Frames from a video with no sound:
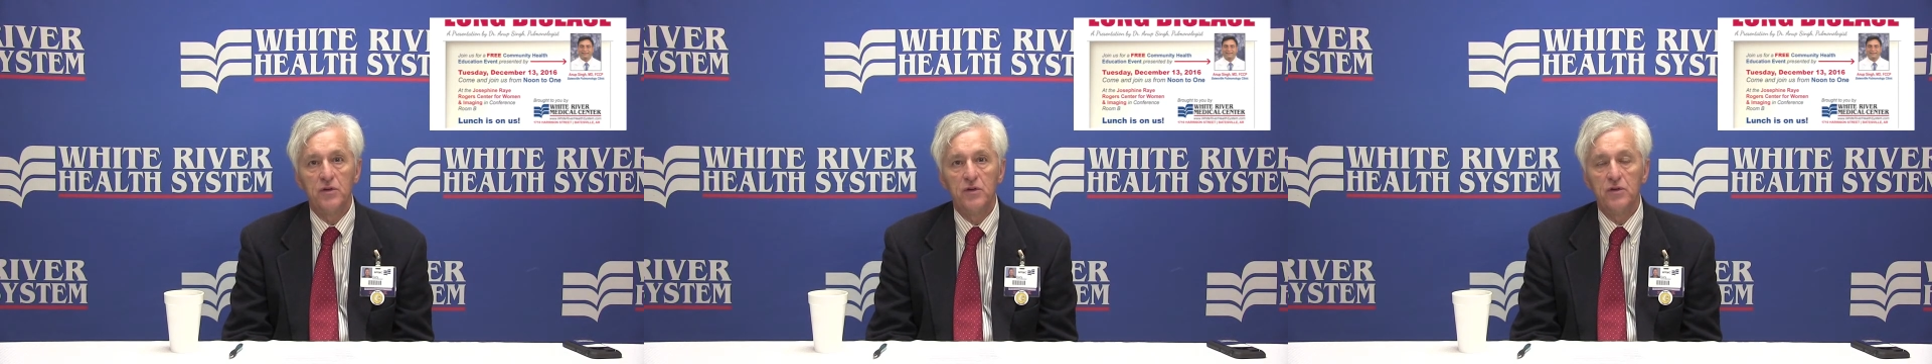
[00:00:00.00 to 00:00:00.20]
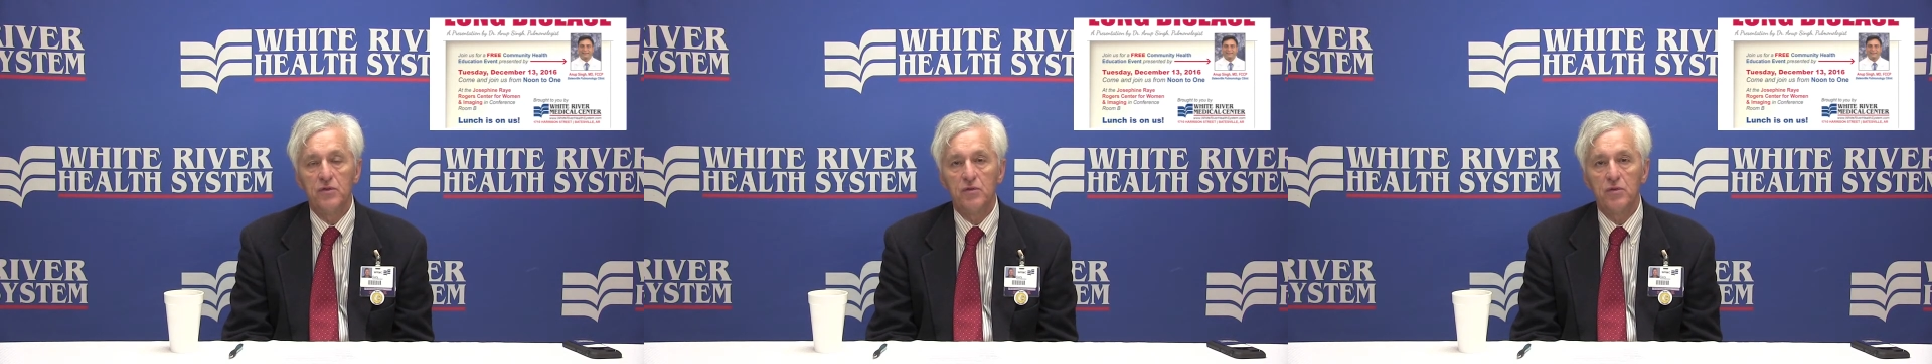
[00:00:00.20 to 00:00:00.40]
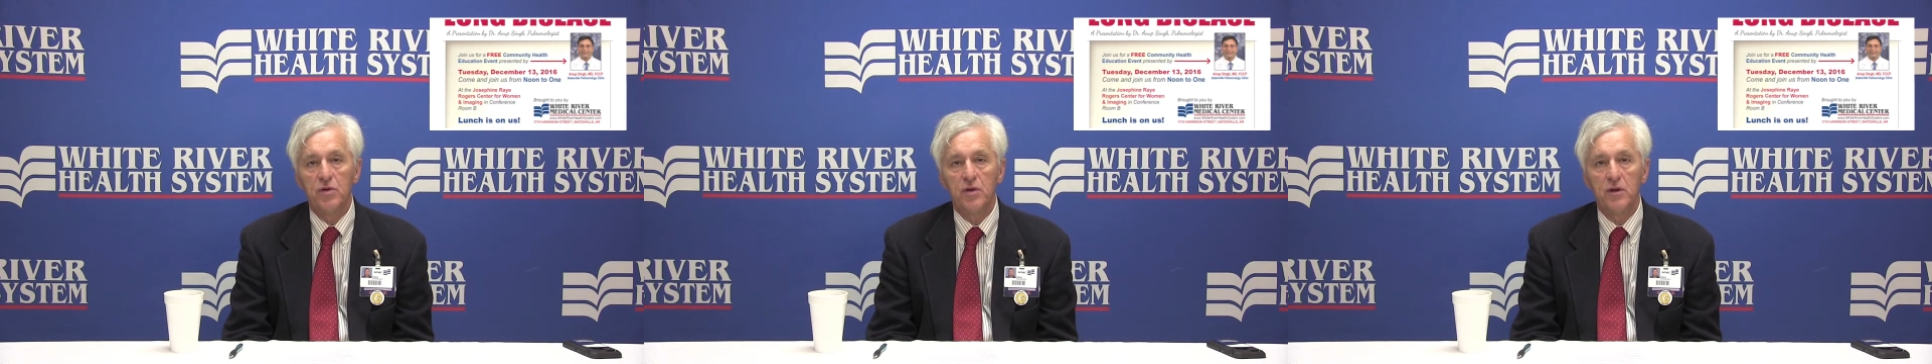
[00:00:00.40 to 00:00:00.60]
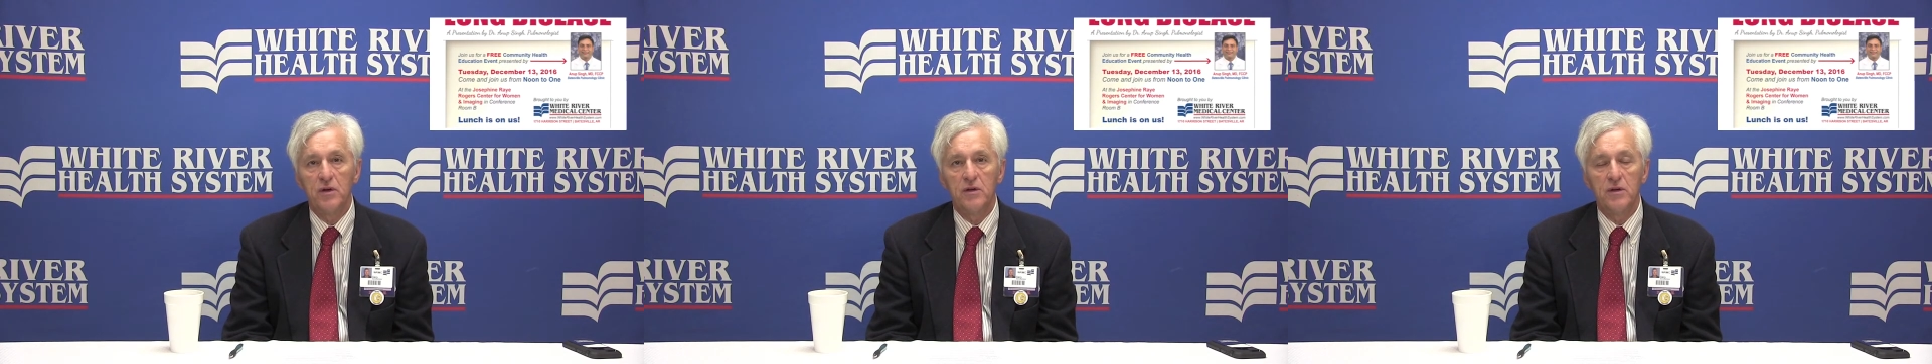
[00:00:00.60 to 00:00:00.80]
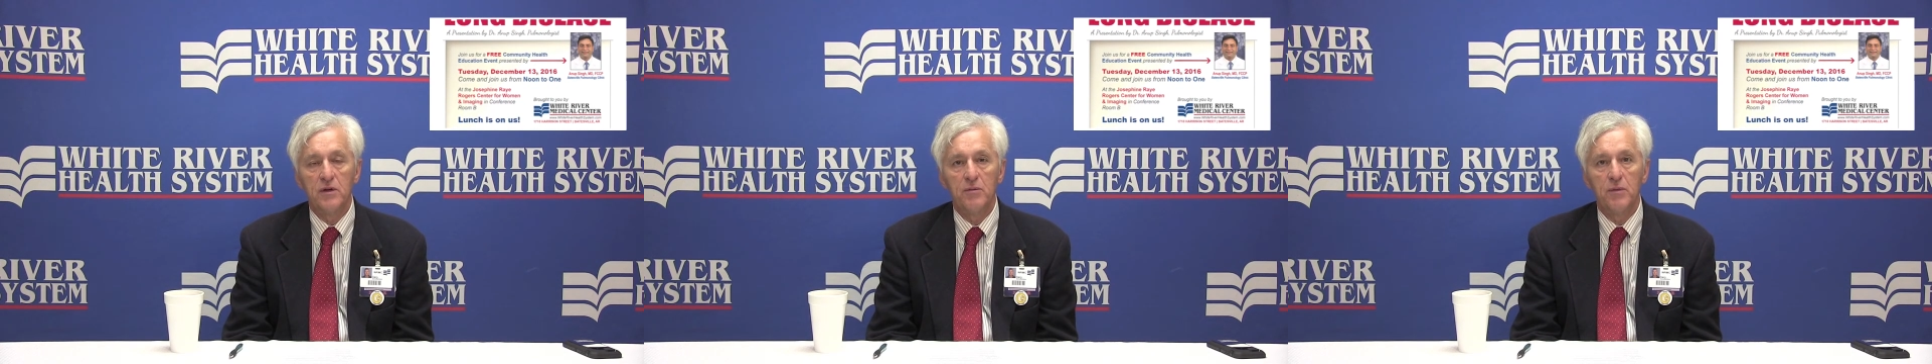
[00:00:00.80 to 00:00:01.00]
he's
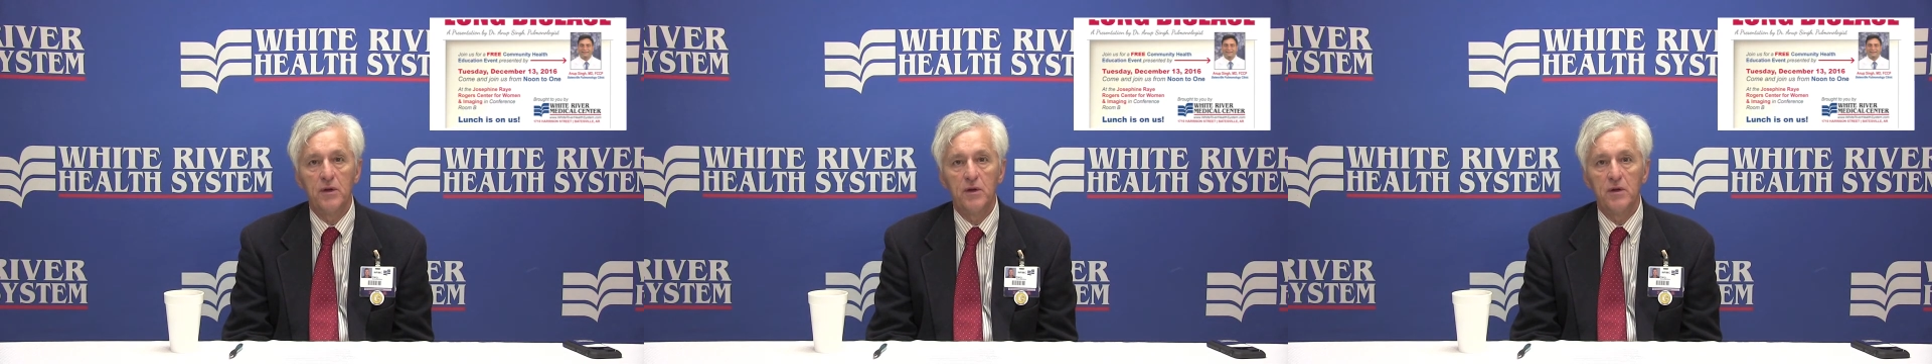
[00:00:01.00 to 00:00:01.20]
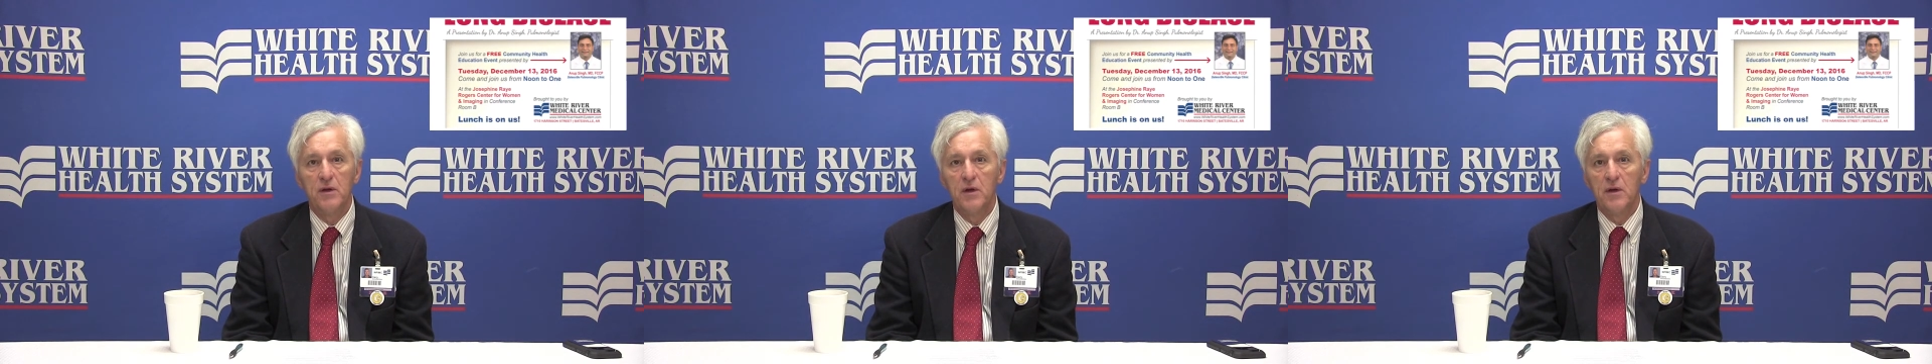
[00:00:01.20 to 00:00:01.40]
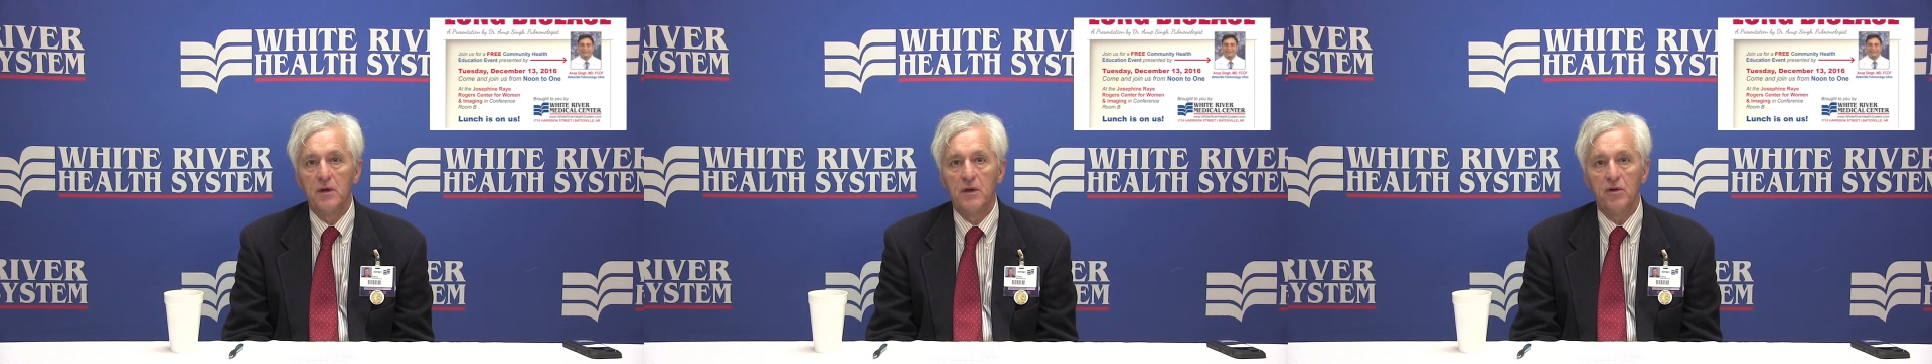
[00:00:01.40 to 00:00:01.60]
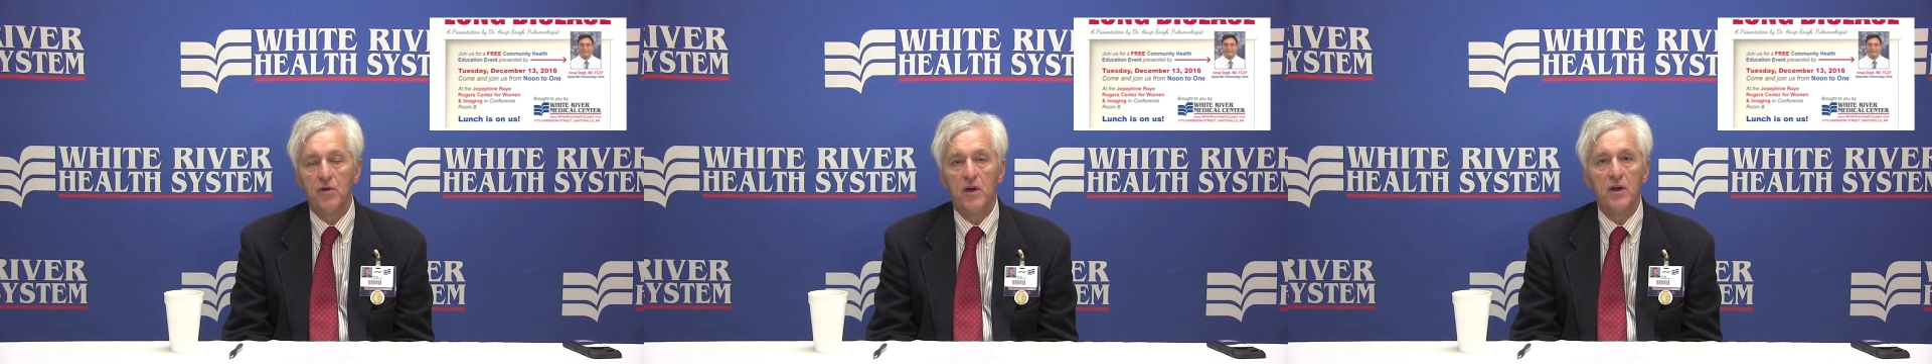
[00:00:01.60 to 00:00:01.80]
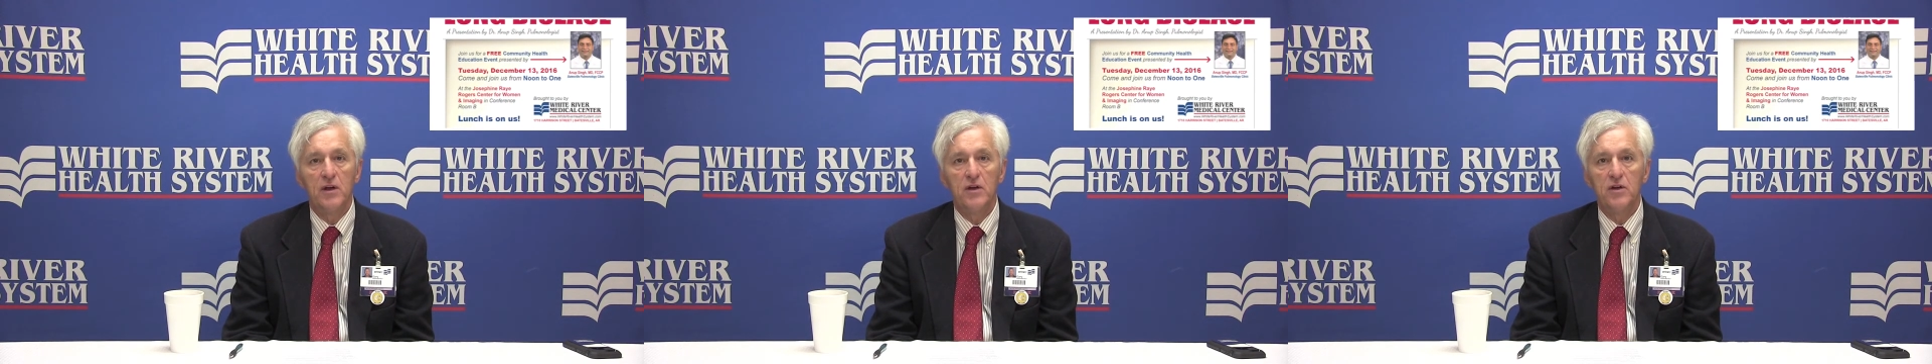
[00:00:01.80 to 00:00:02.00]
really been a great